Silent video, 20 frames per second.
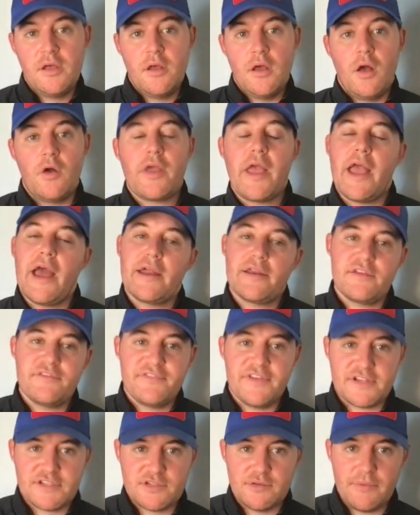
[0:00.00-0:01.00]
okay, how do you
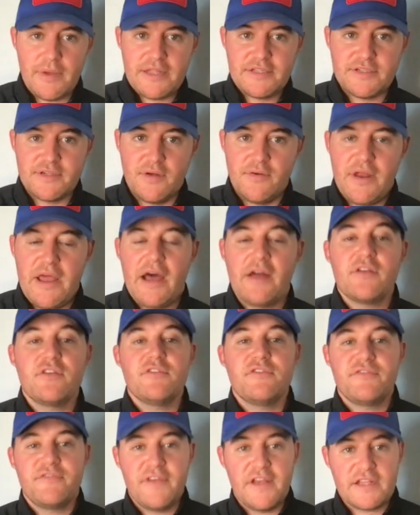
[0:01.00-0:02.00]
fix the red zone? How do
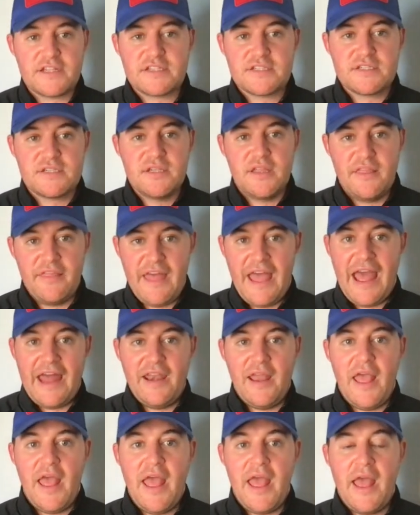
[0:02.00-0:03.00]
you fix
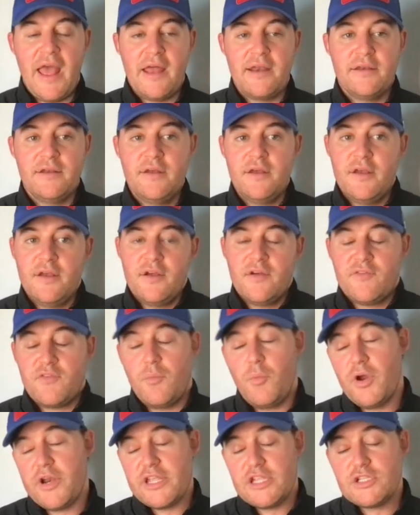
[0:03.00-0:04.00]
that? And
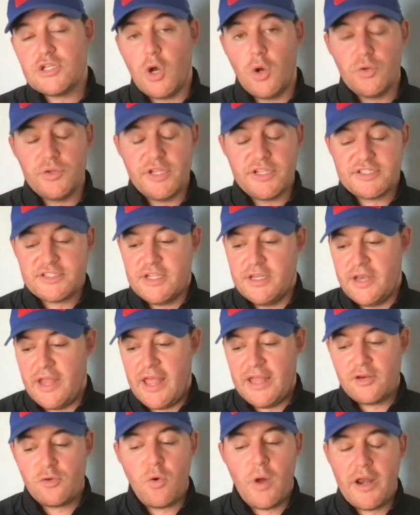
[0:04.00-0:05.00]
from what he told us, and
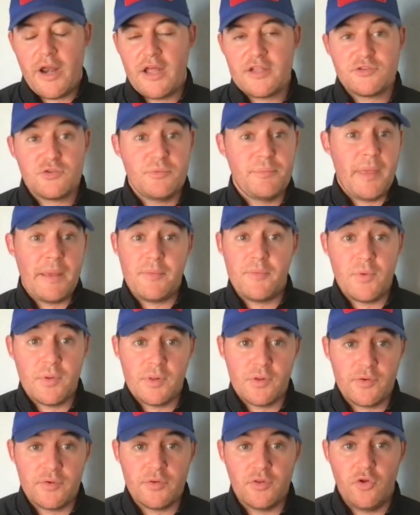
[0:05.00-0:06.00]
quite honestly, maybe we
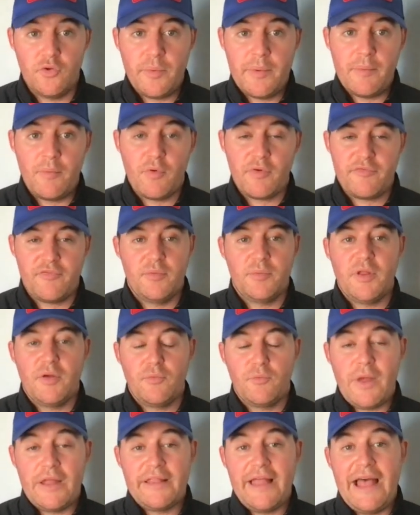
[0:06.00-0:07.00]
learned a little bit more from
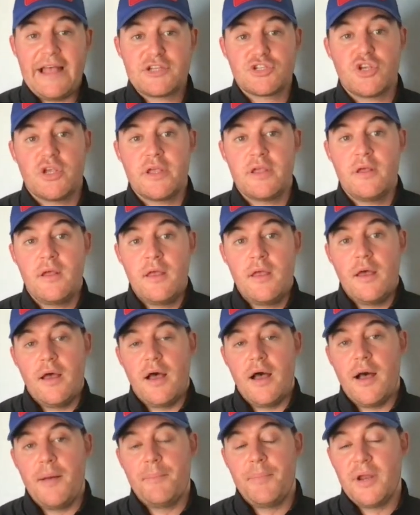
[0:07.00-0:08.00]
Rhett Lashlee,
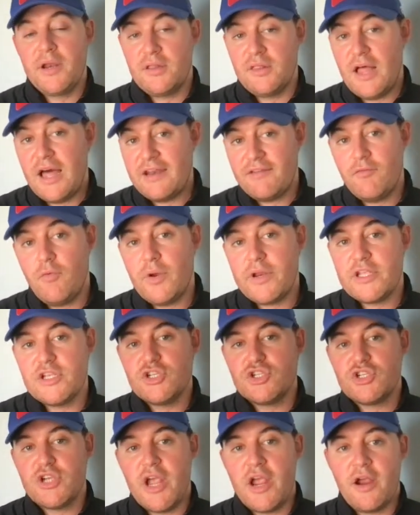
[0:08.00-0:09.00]
but a lot of what he
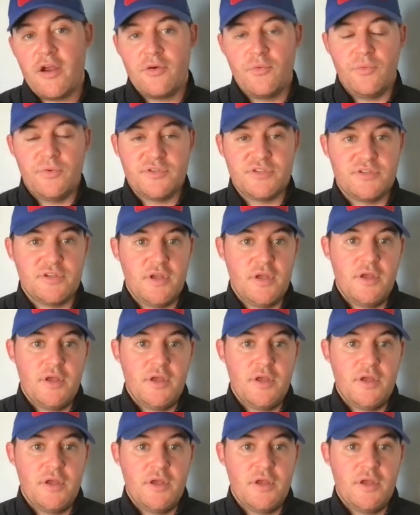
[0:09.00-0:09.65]
shared was,